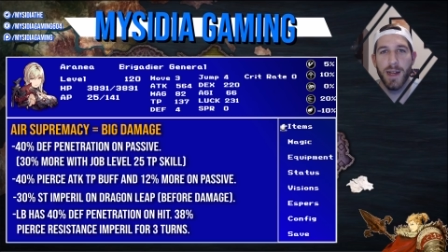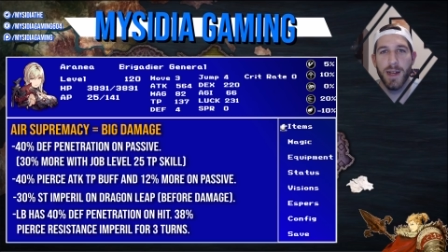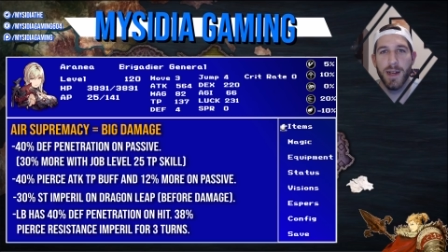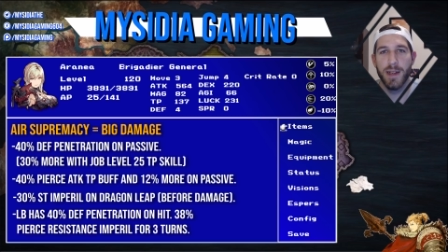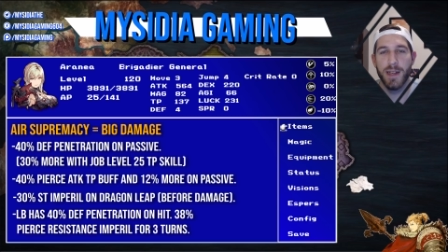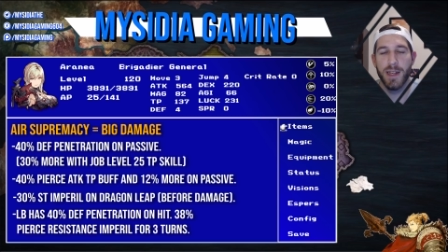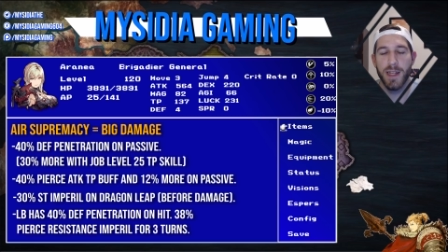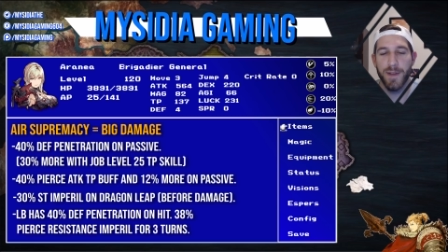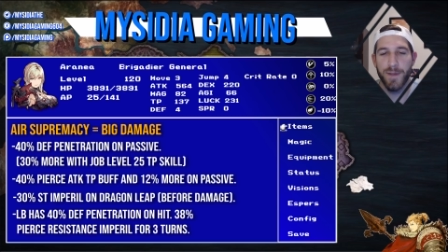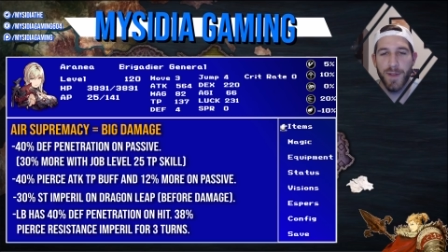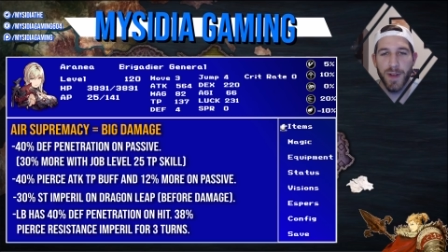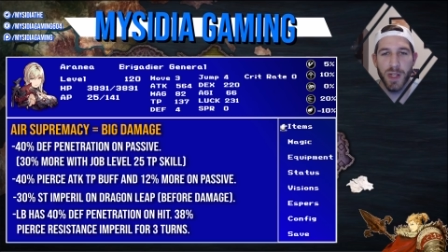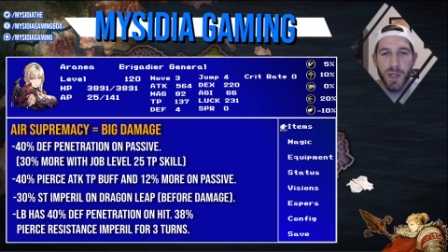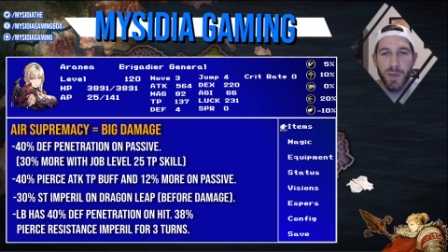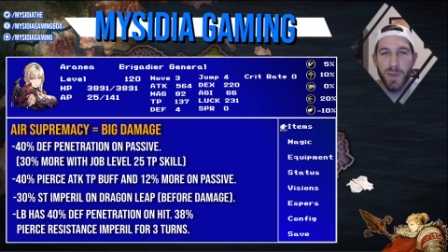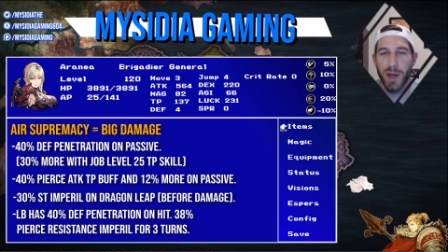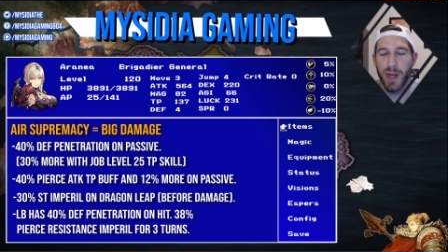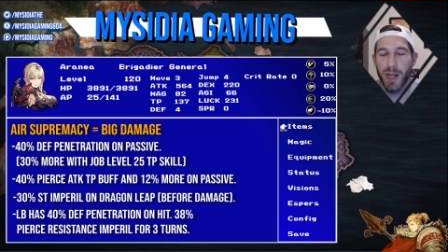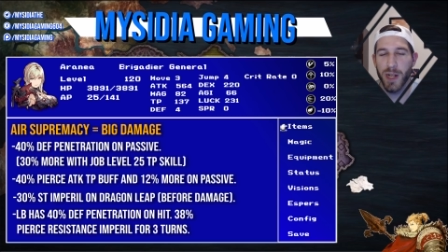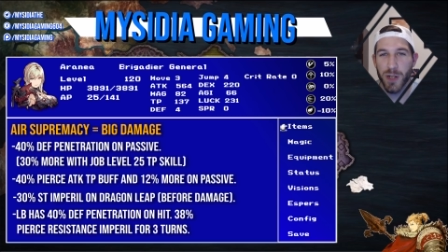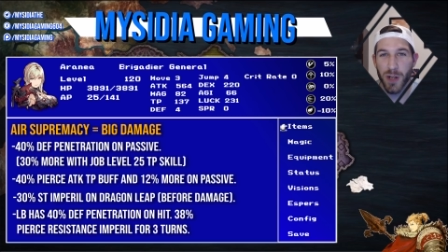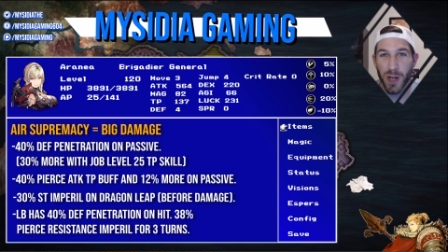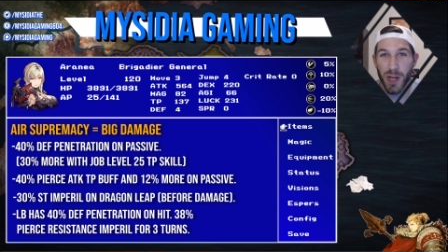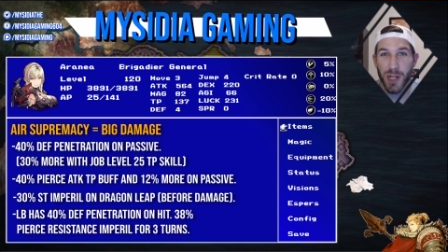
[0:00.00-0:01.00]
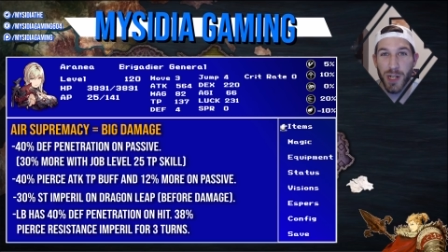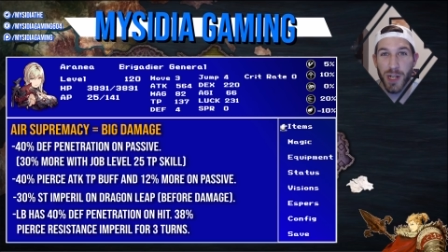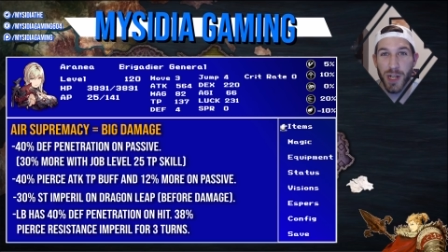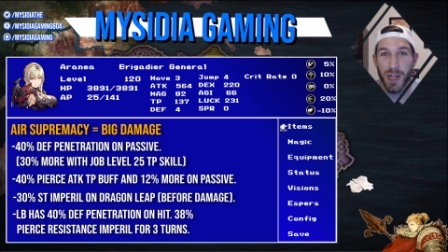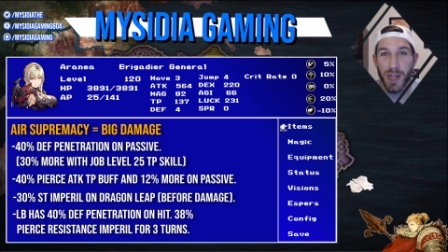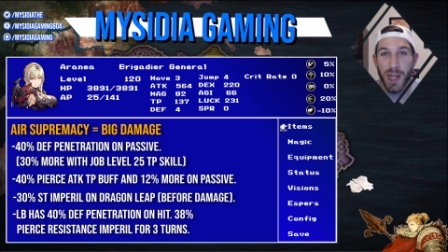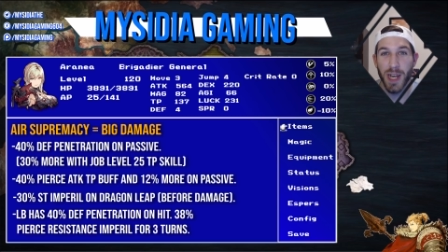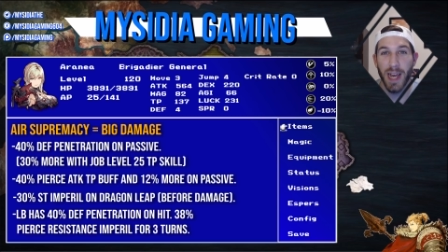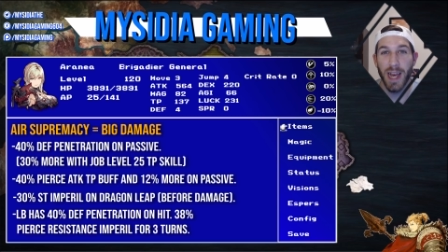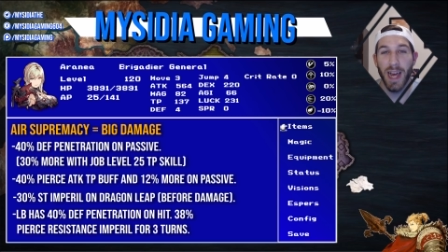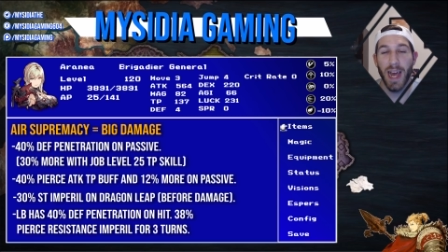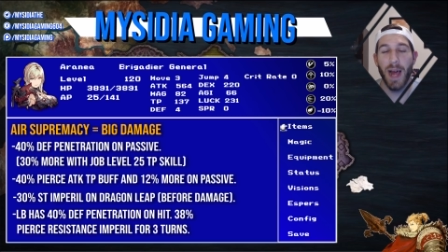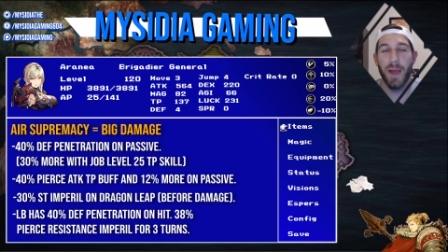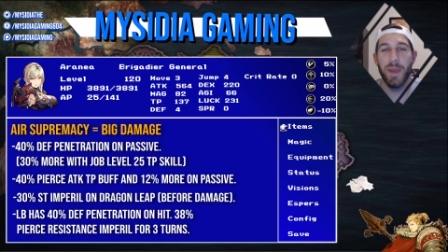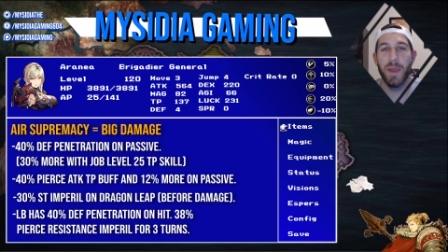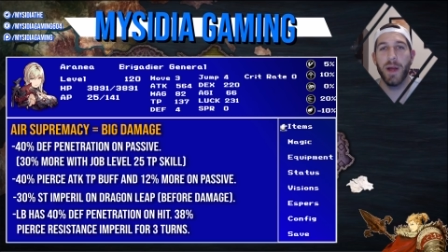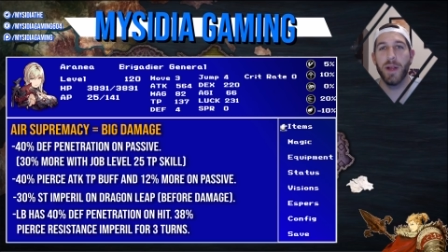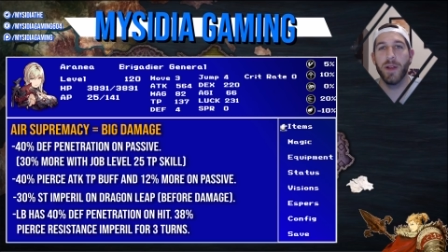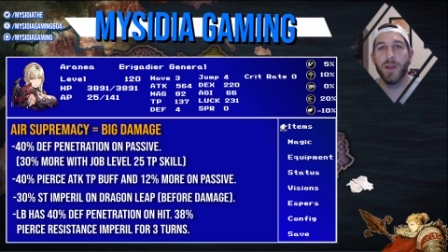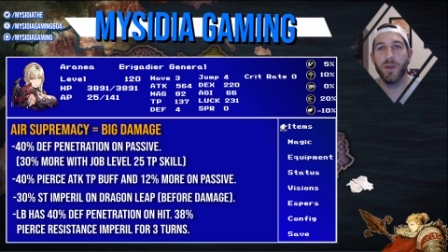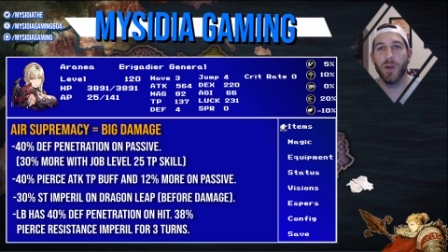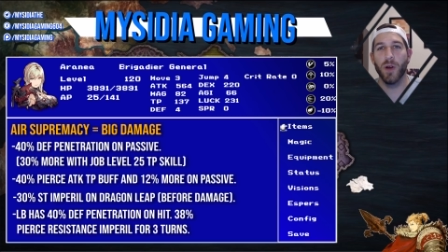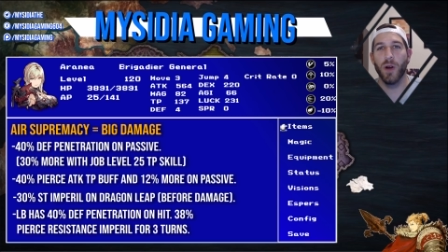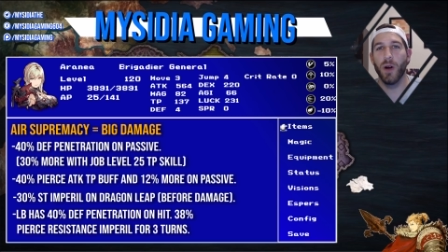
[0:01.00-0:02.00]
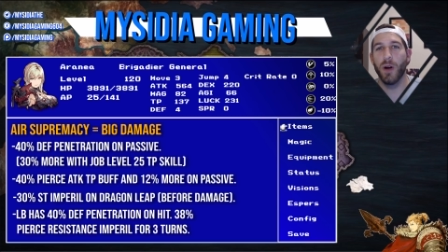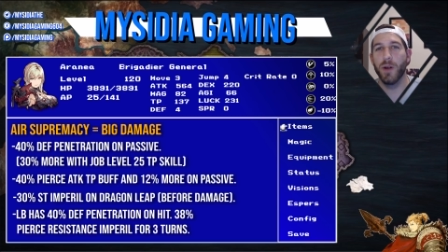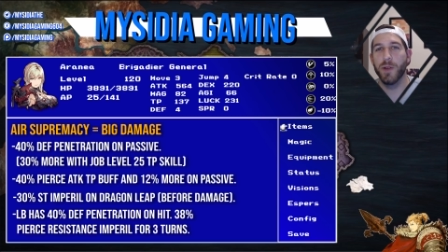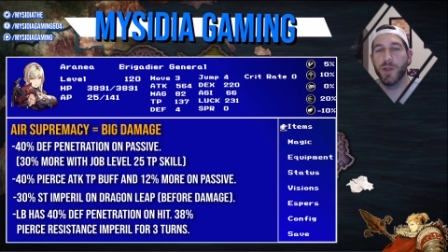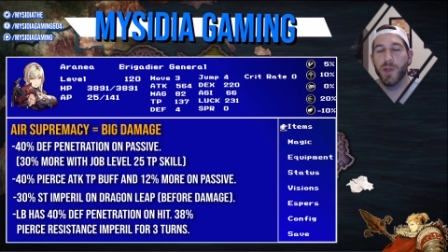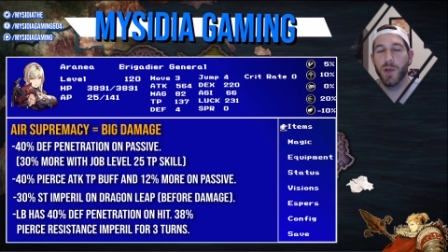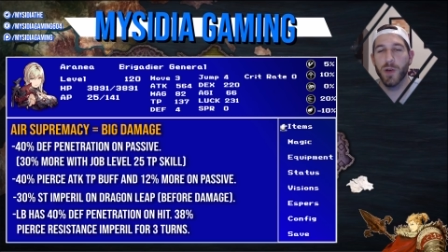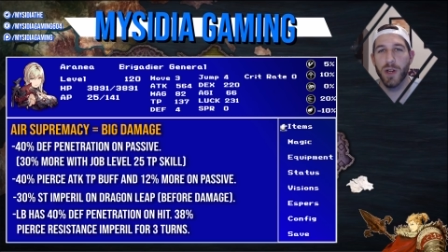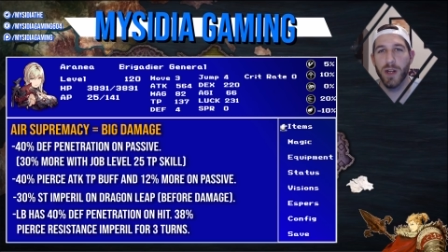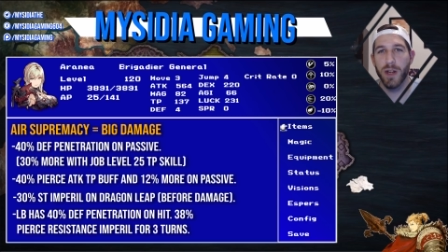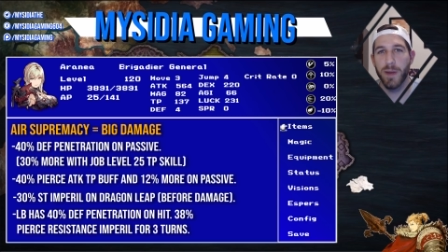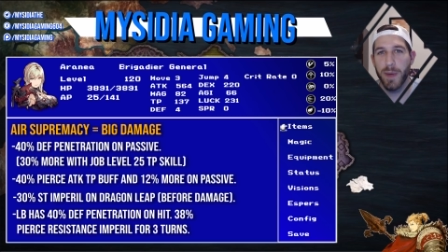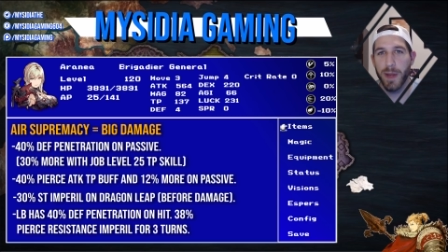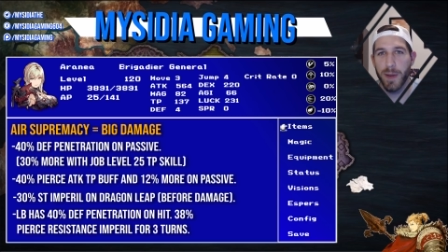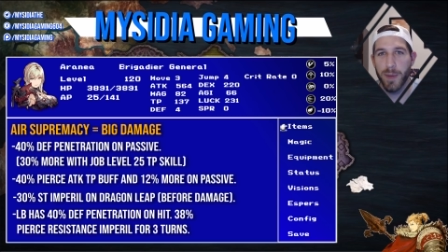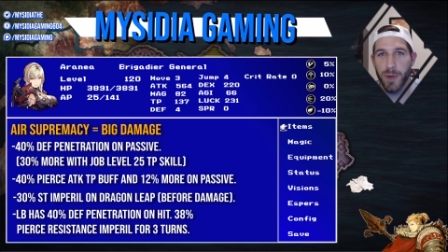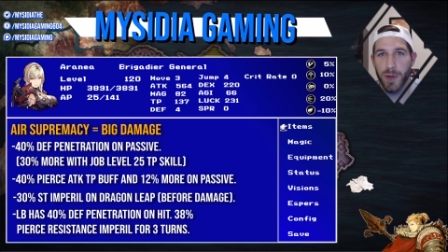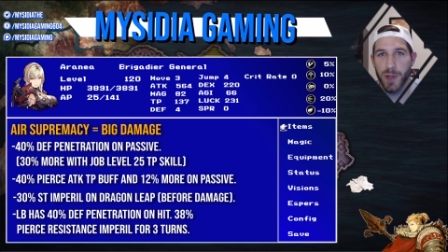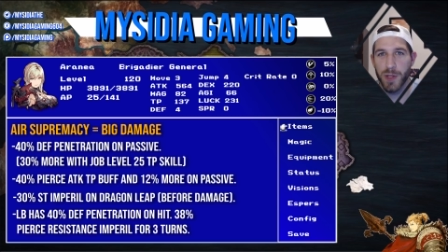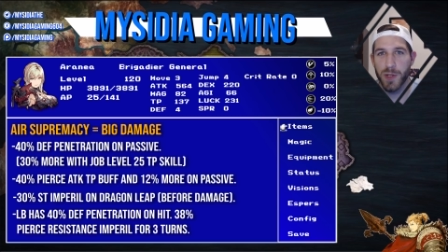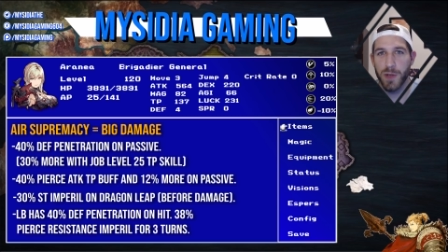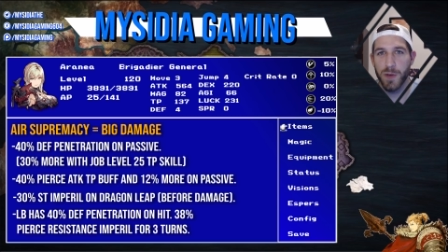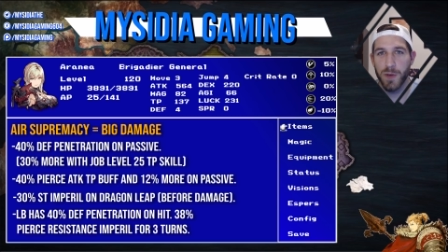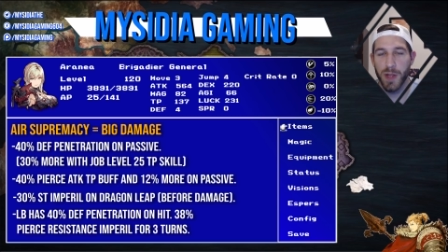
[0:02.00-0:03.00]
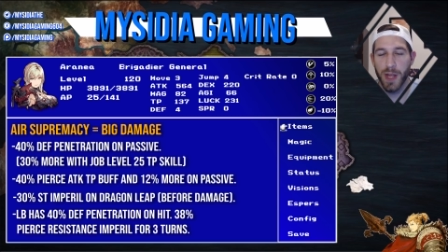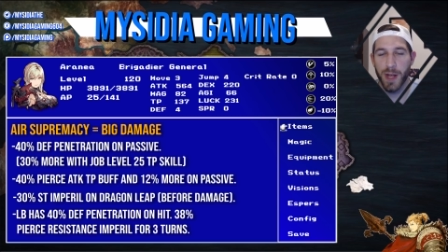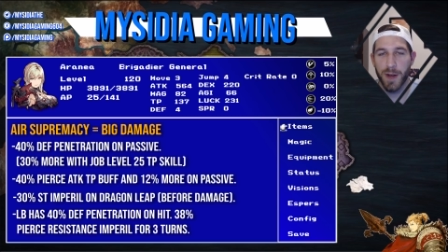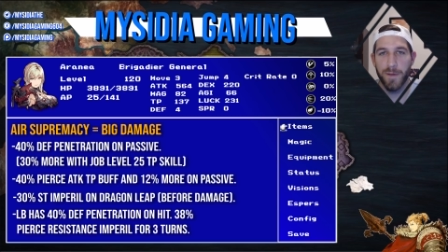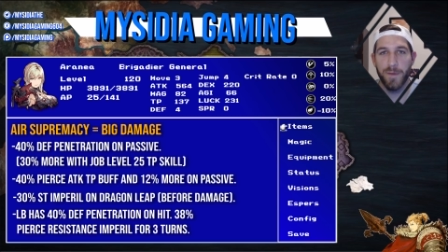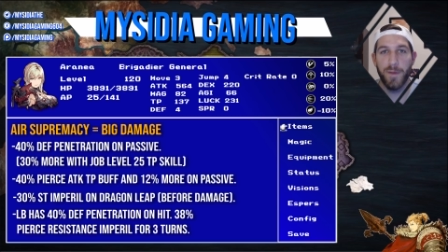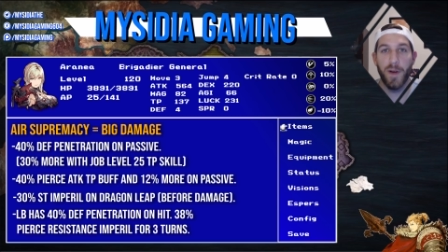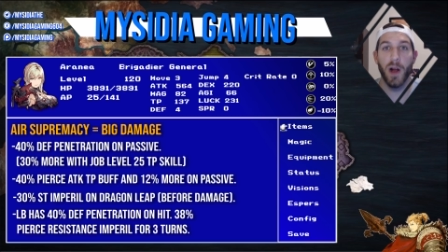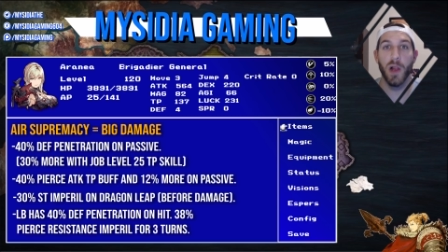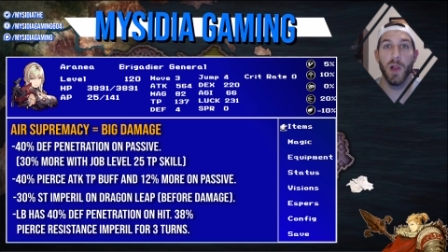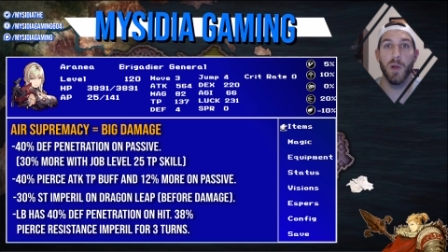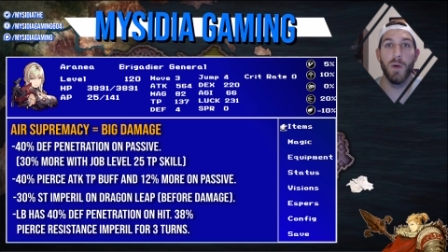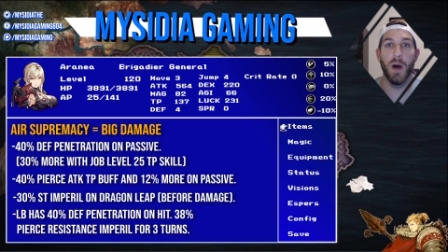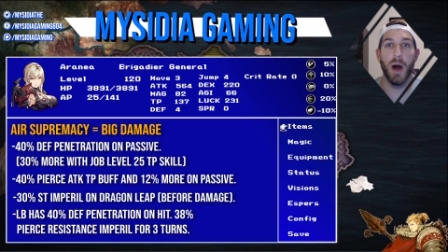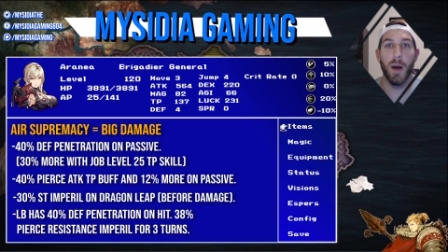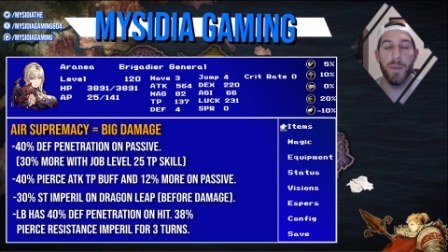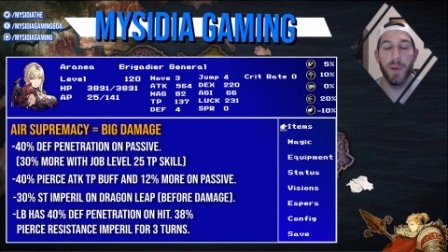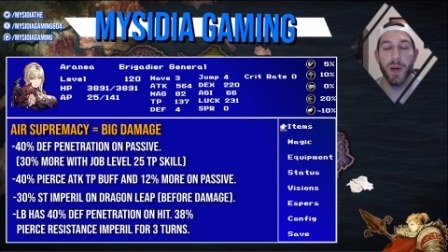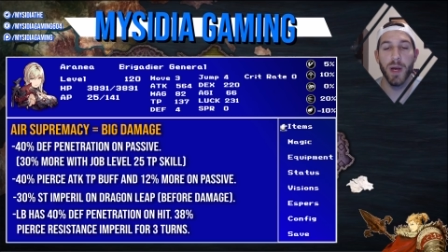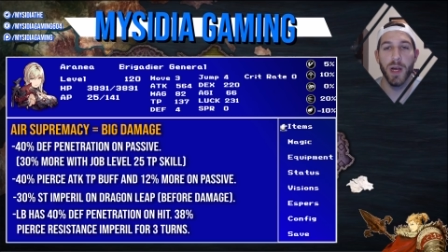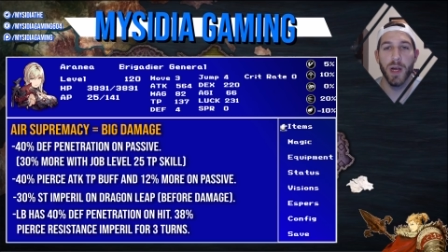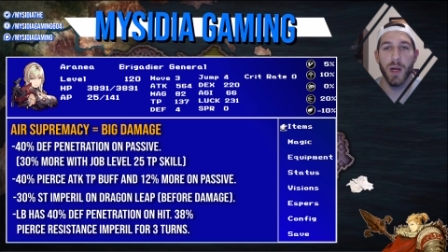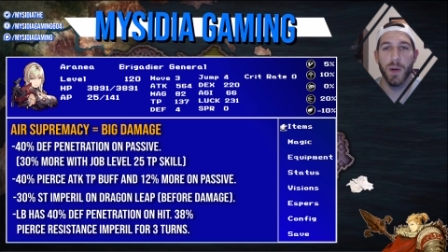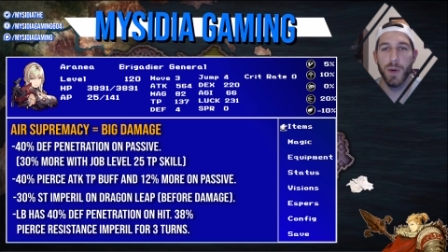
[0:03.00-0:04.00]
defense penetration, and then you're also going to be able to like follow up